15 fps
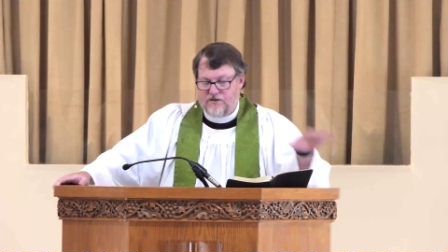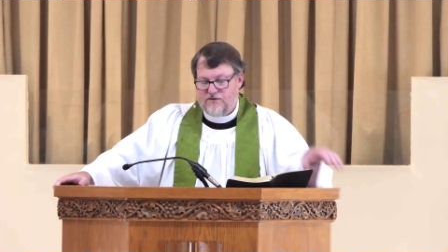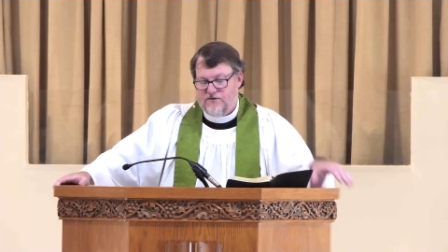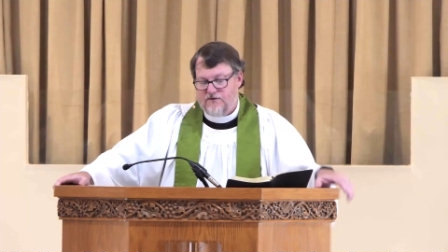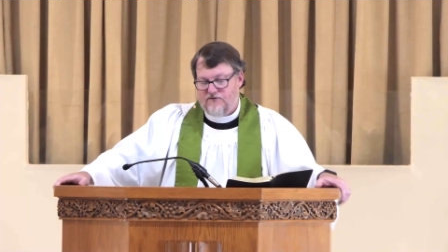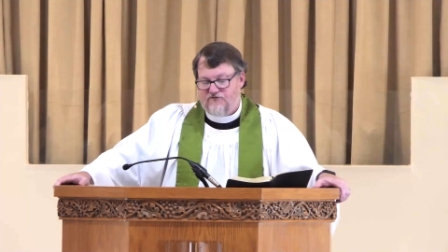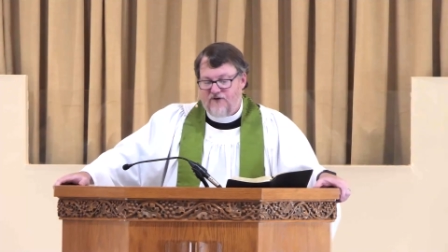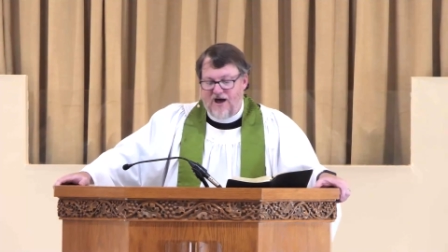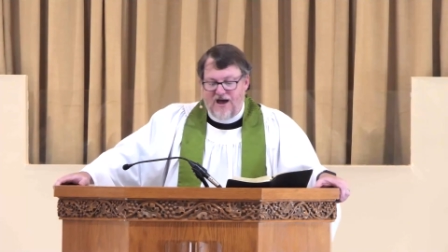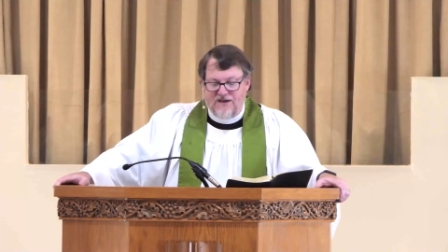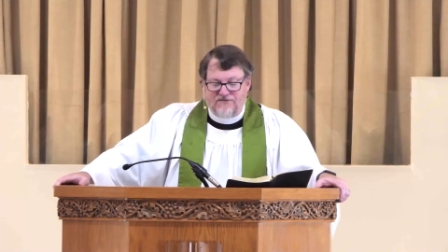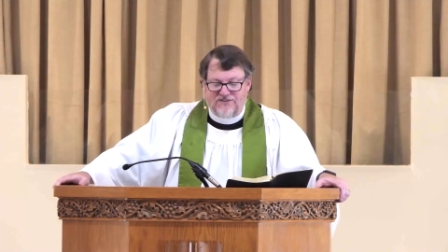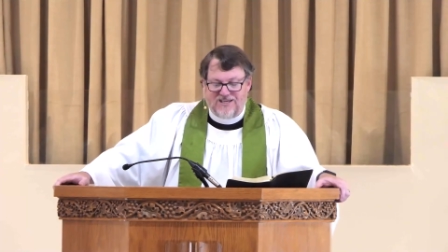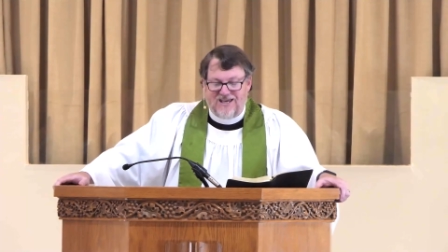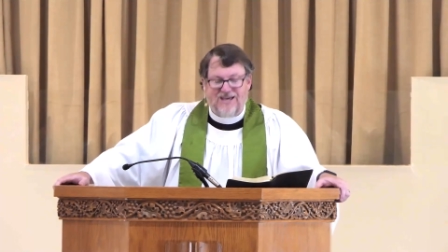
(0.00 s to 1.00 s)
the five
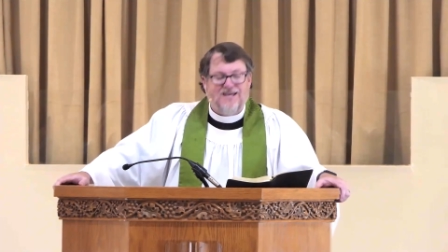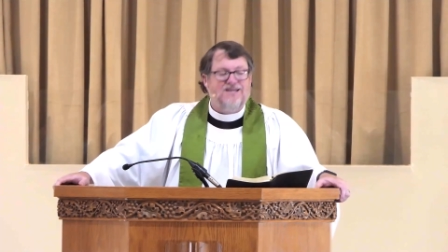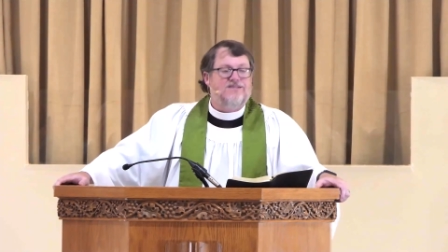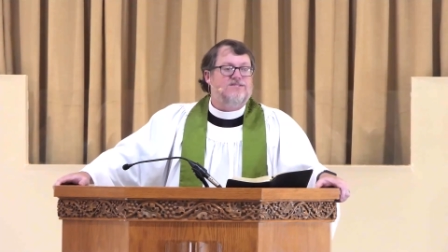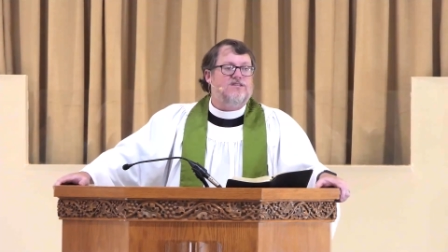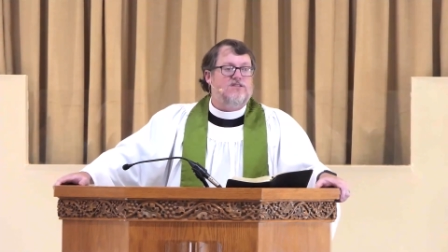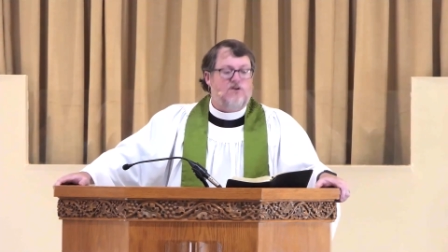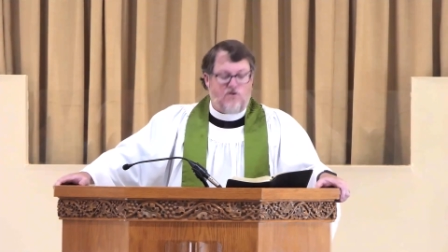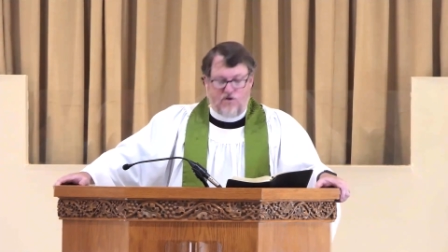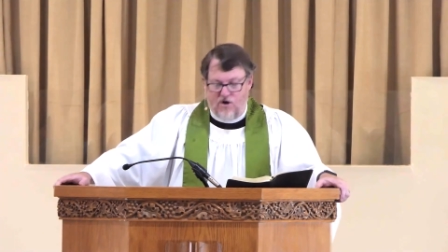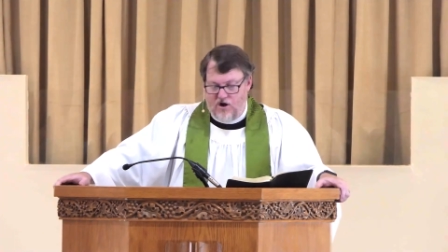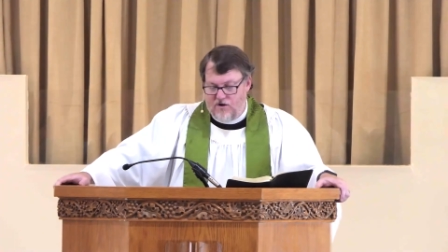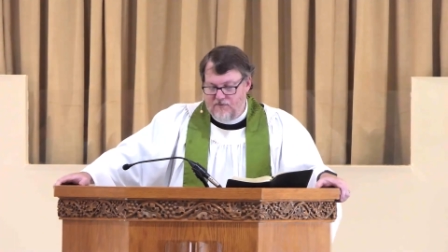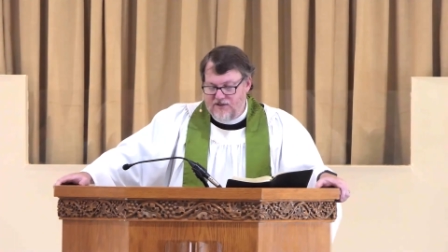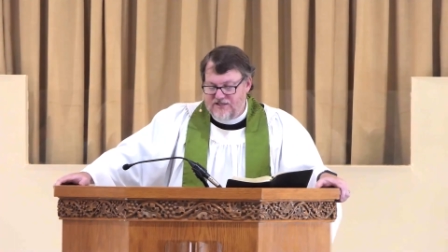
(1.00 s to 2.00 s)
kings and their
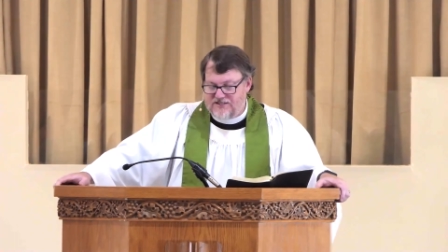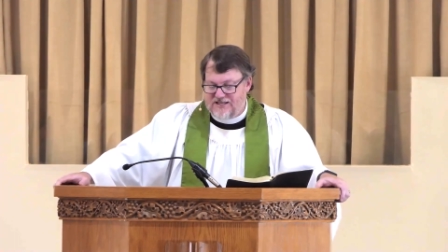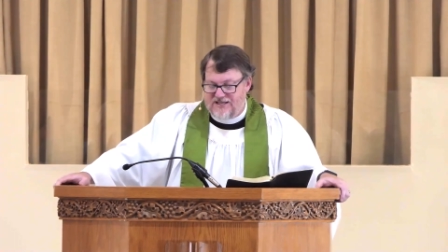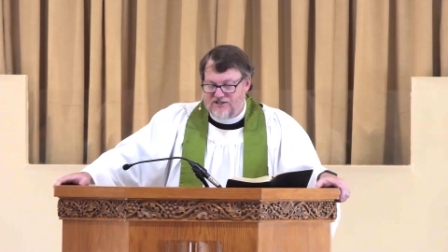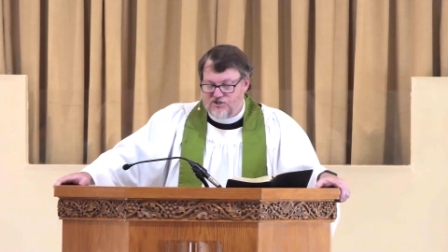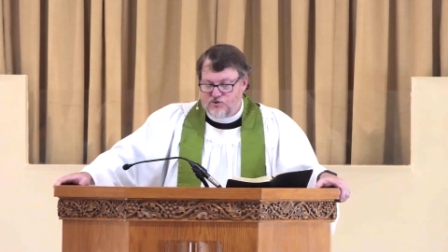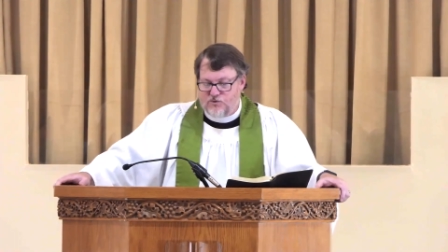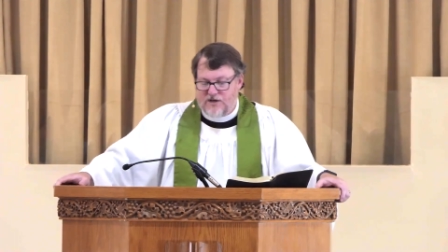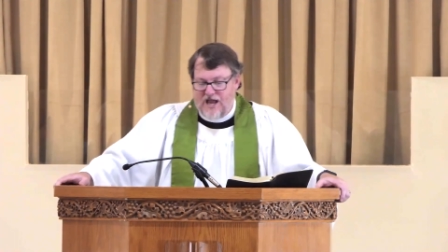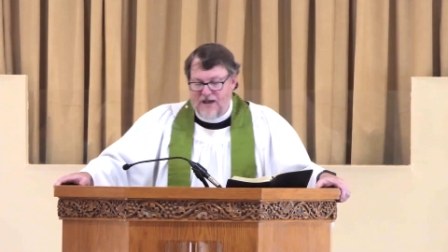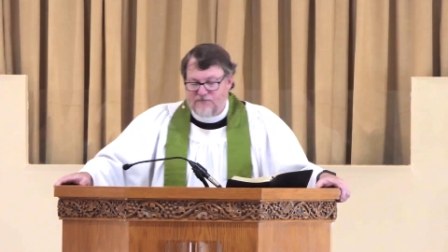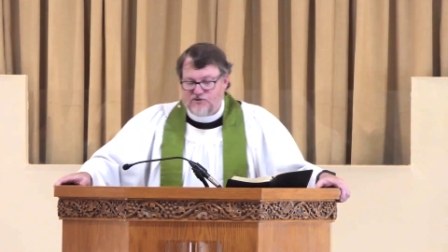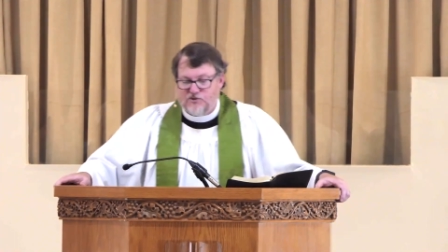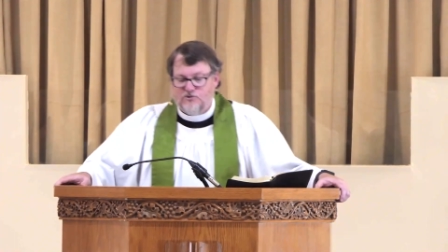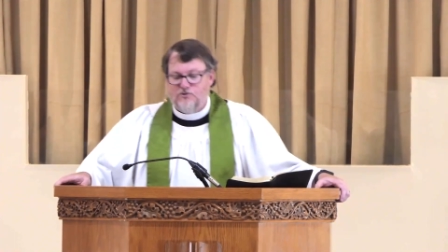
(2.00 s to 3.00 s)
armies into an
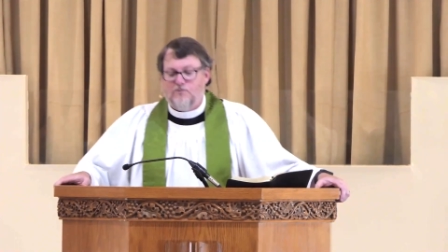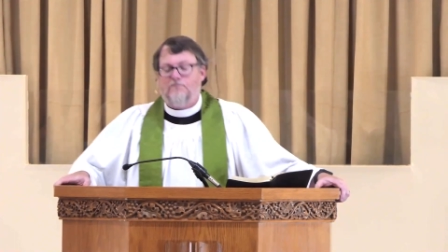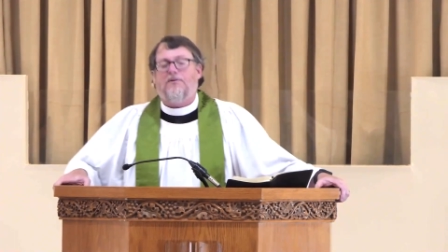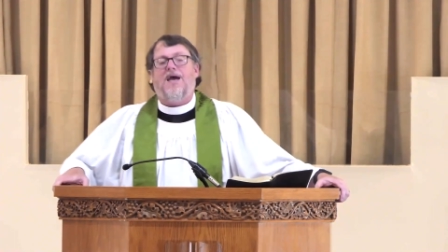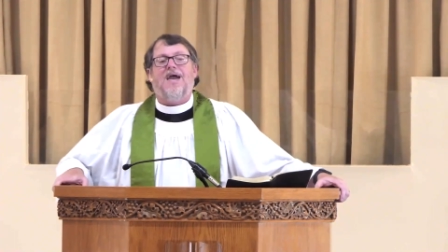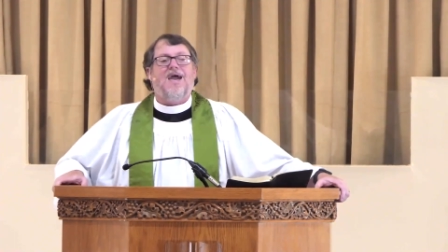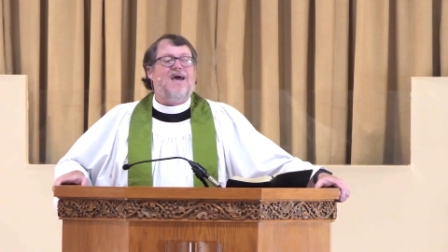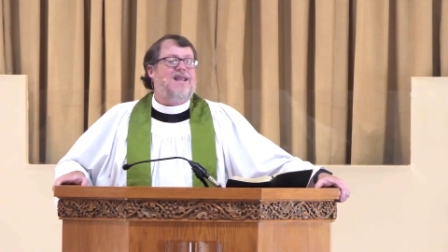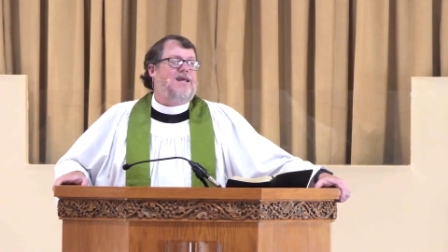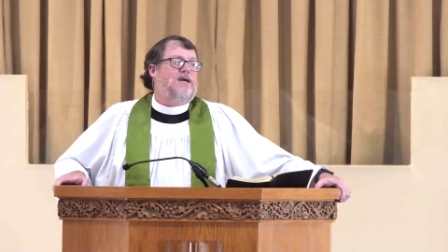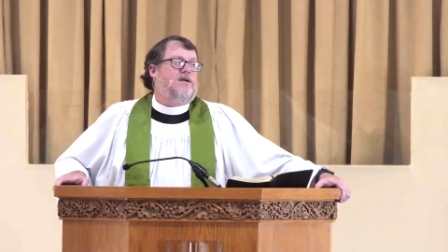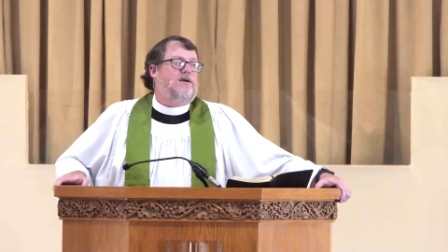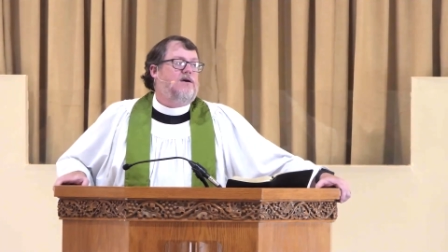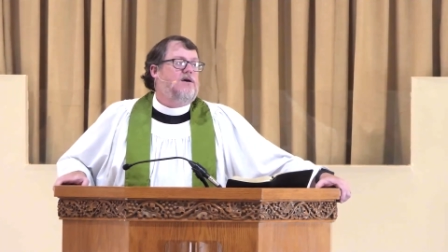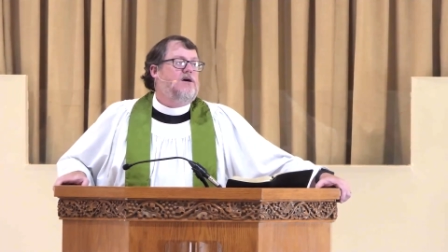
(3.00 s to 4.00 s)
absolute panic
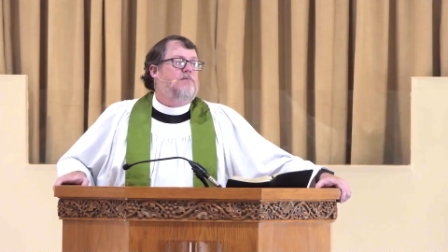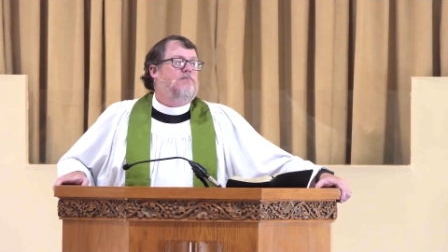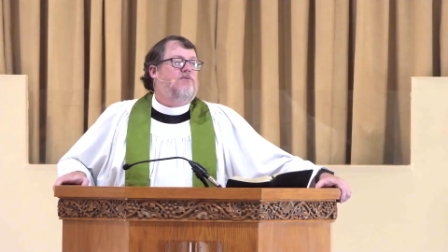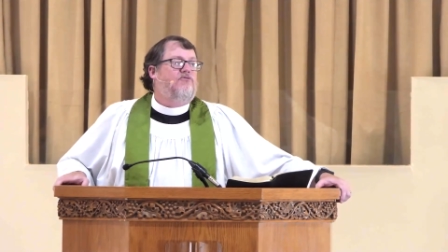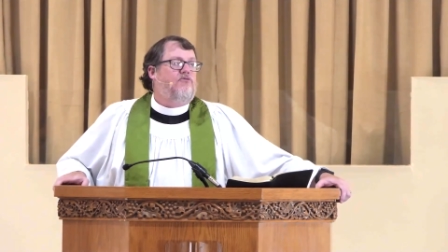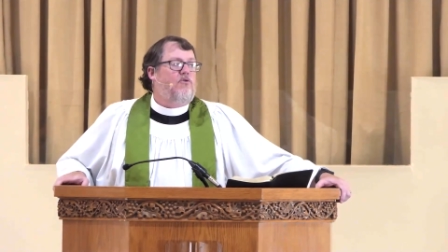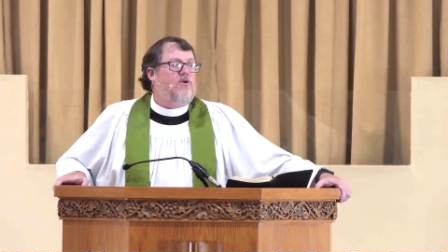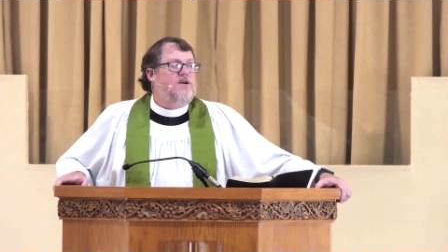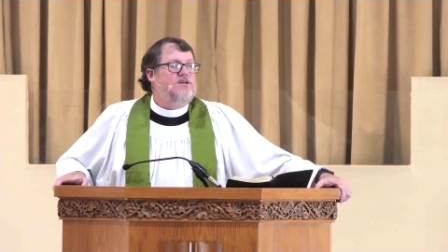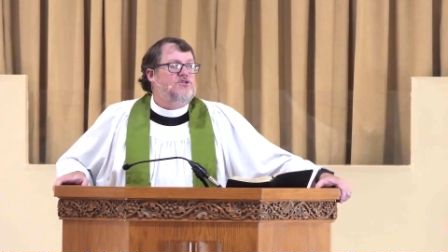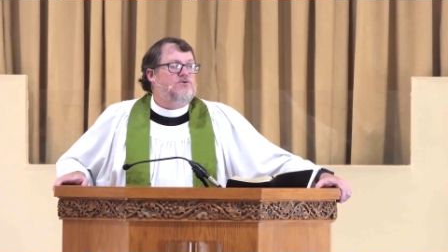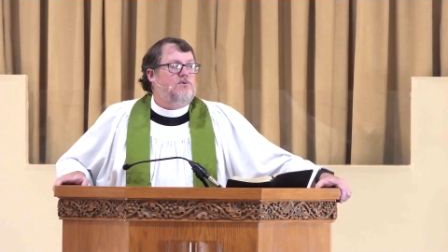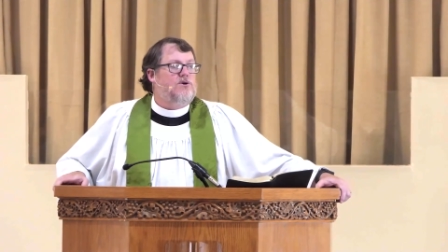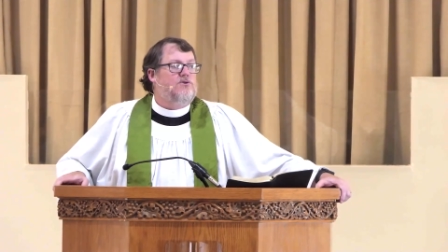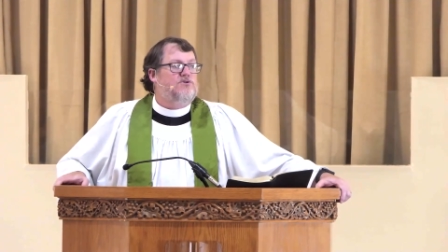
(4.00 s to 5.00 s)
before
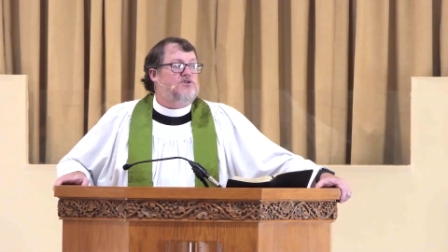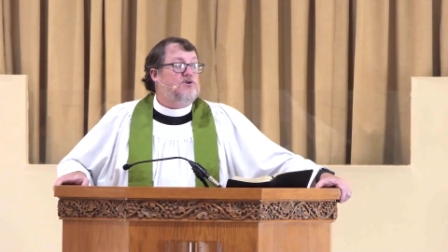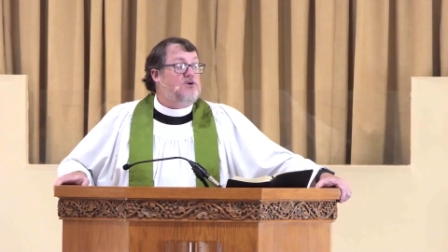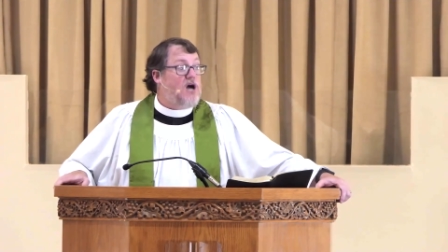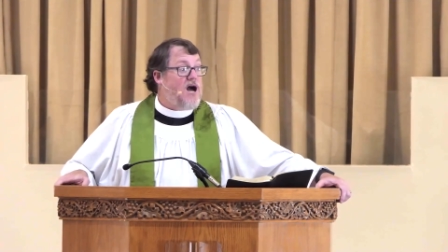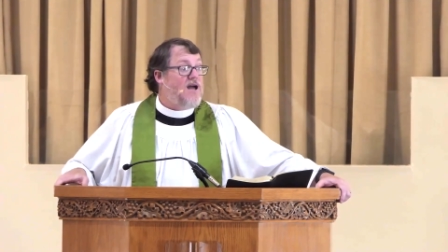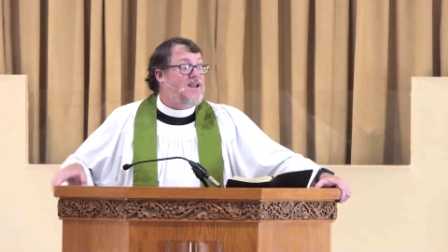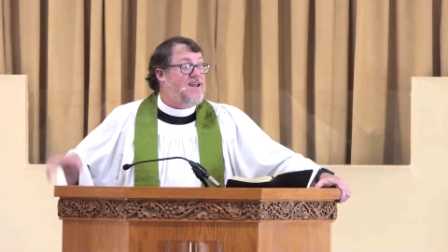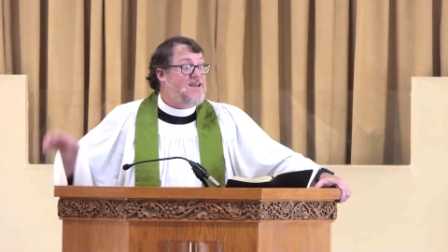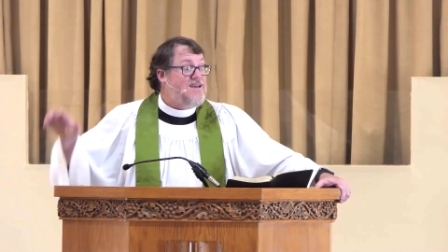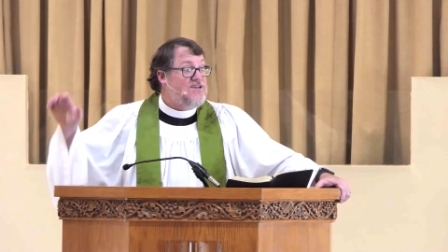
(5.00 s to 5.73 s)
Israel. So God is